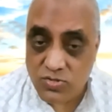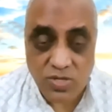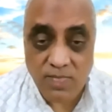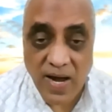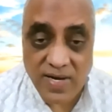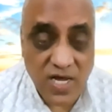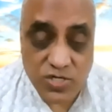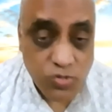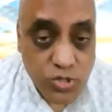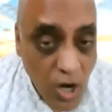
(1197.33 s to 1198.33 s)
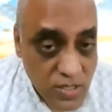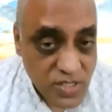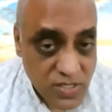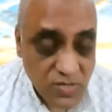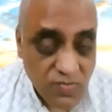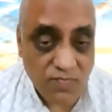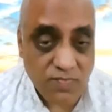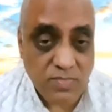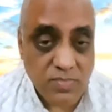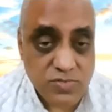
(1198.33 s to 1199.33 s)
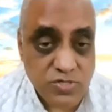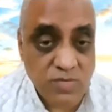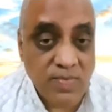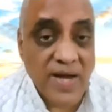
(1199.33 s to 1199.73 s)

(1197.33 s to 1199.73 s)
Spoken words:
So the mind has no thoughts. So the